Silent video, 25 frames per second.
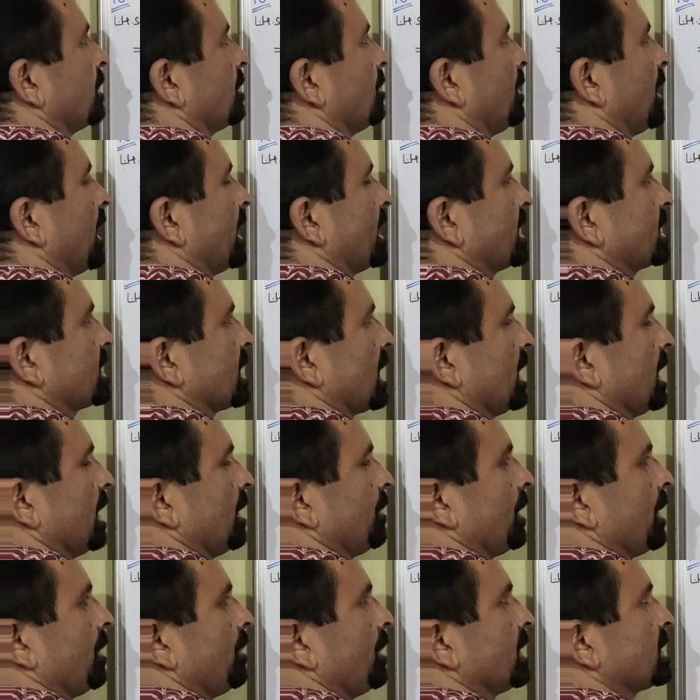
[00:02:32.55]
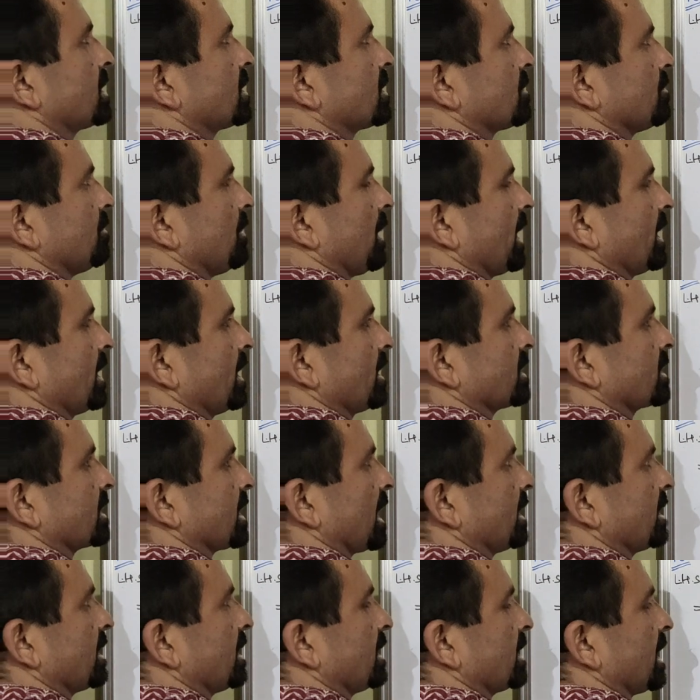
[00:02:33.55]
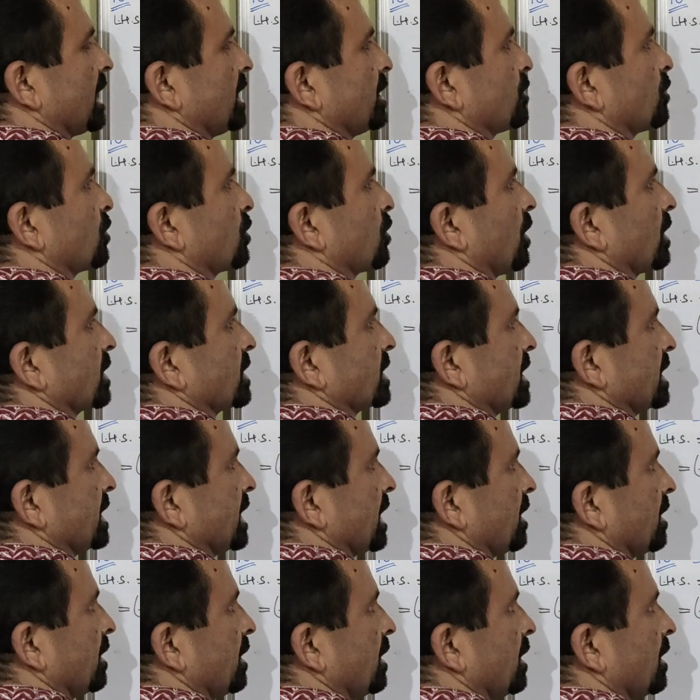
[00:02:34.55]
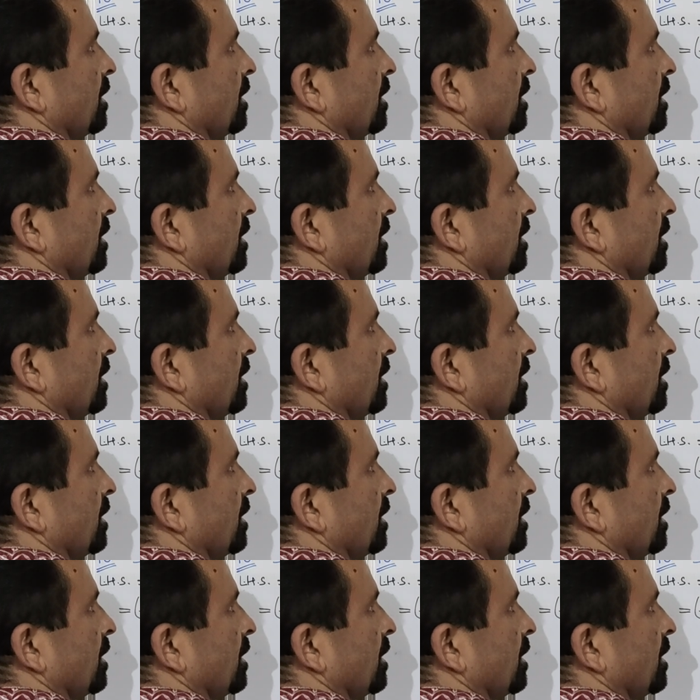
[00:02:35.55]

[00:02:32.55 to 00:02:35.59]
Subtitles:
Minus ab means minus sine theta into cos theta.